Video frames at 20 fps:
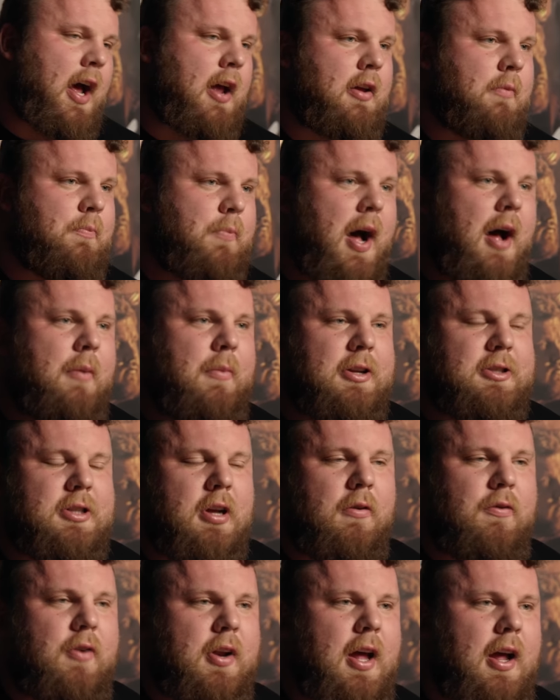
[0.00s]
I back
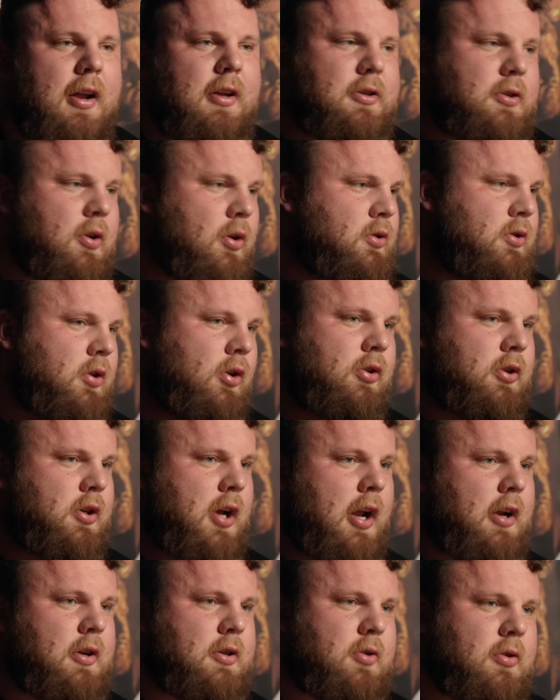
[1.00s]
myself in the Atlas Stones. Luke's
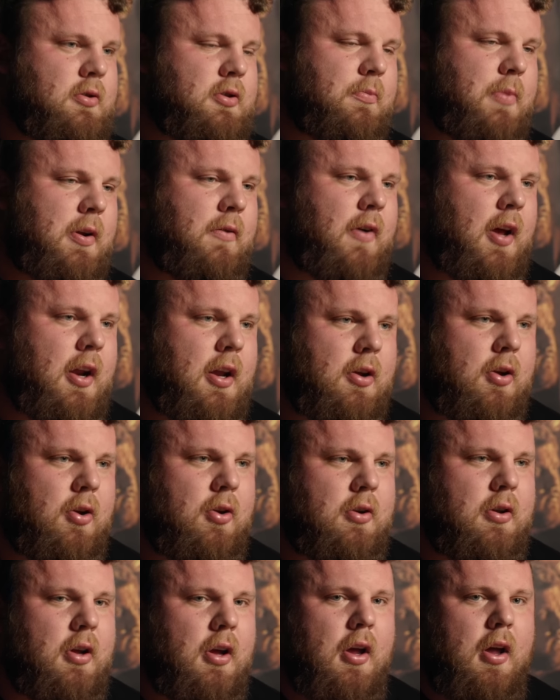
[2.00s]
Atlas Stones have been very
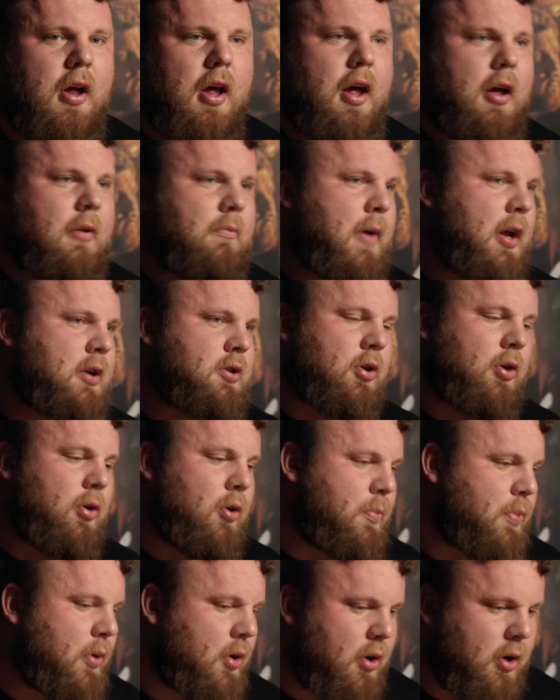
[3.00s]
good. Mitchell
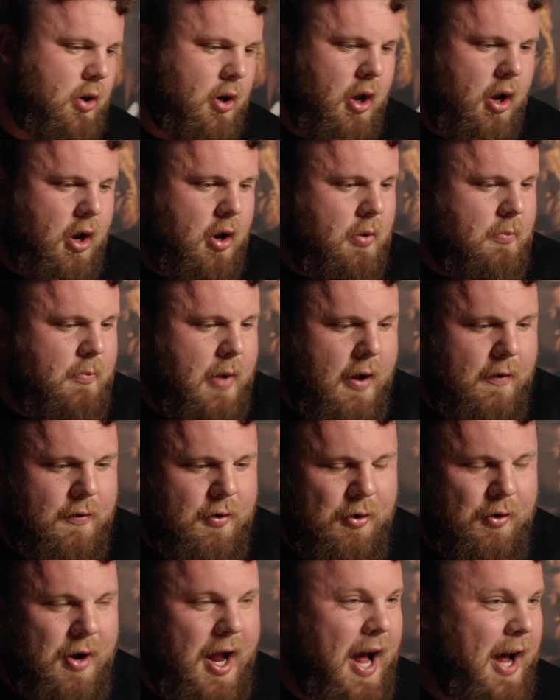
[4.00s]
Hooper,
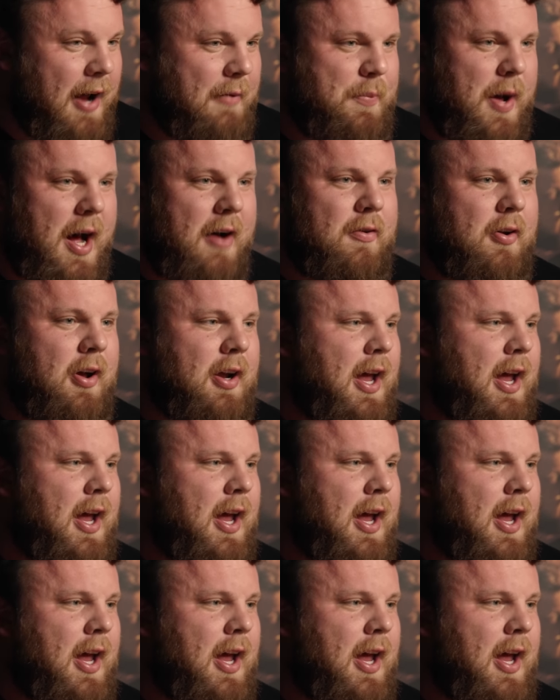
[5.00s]
Matthew Ragg, Pavlo,